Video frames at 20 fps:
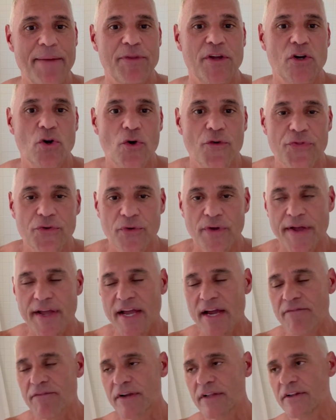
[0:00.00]
and go through
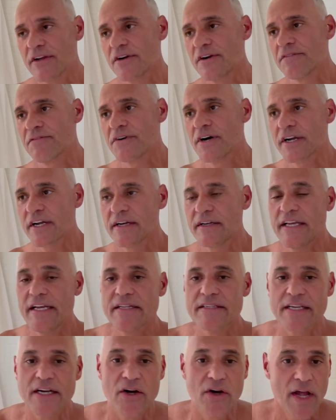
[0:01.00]
every little fucking
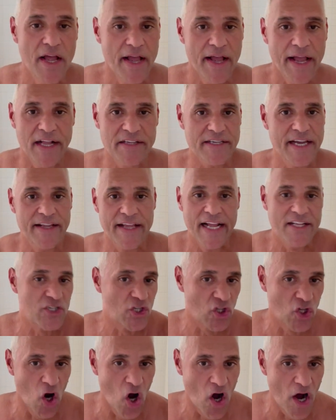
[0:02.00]
detail. It's like,
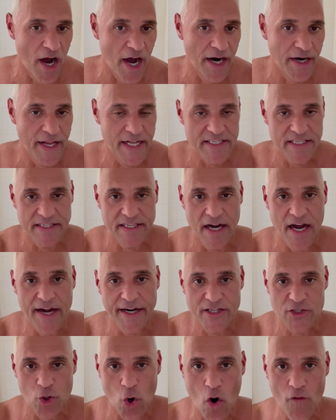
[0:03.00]
it's gone, it's done,
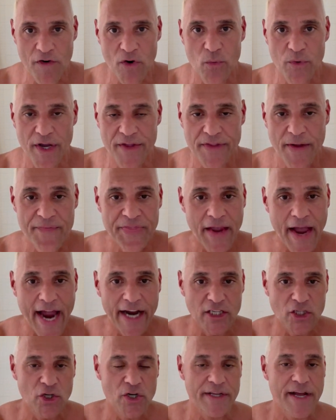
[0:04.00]
it's over with. I
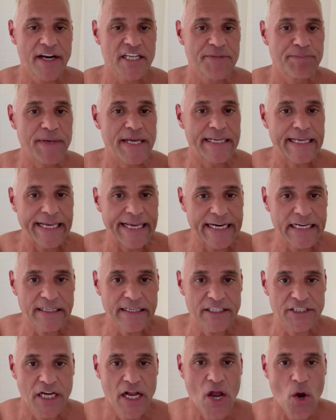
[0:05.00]
learned how to speak
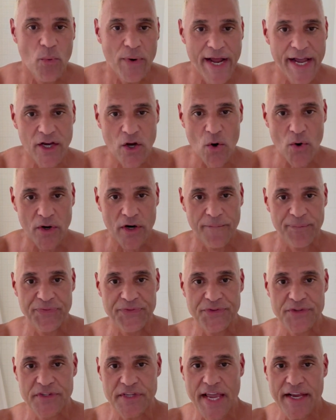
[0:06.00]
English. When I go to
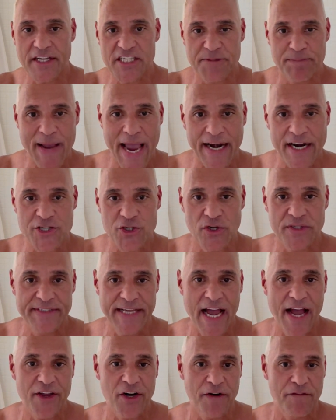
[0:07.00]
take a Spanish or
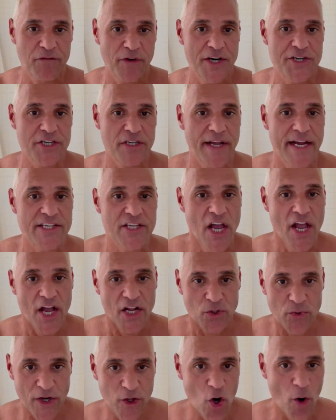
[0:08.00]
Italian or French class,
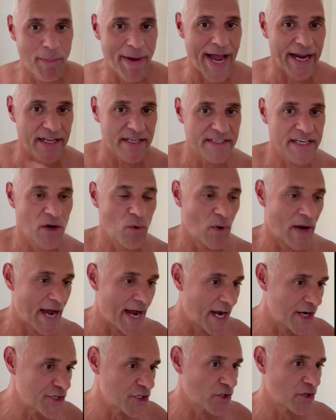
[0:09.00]
do I go back and say, well,
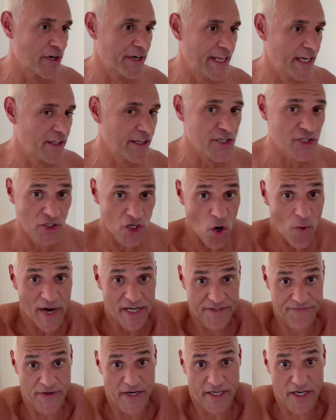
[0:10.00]
how did you learn English? No, I
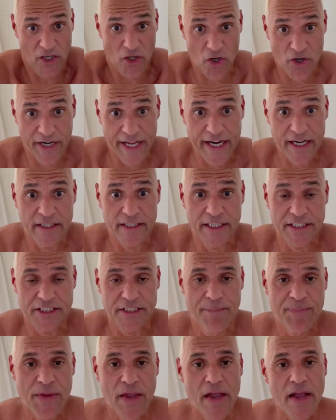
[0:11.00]
fucking learned English.
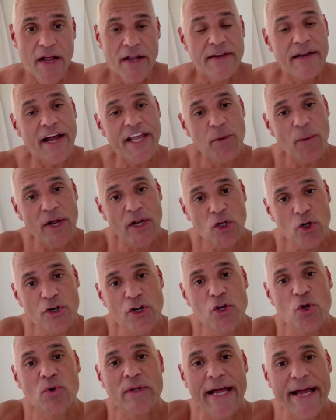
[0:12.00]
Now you want to learn a
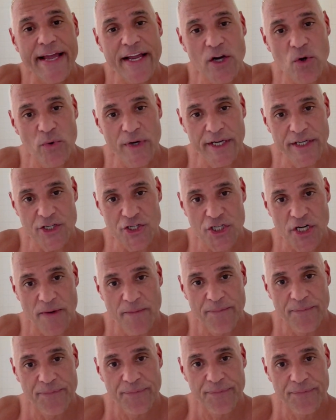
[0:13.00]
new language,
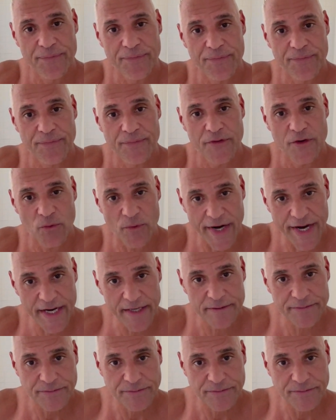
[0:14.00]
right?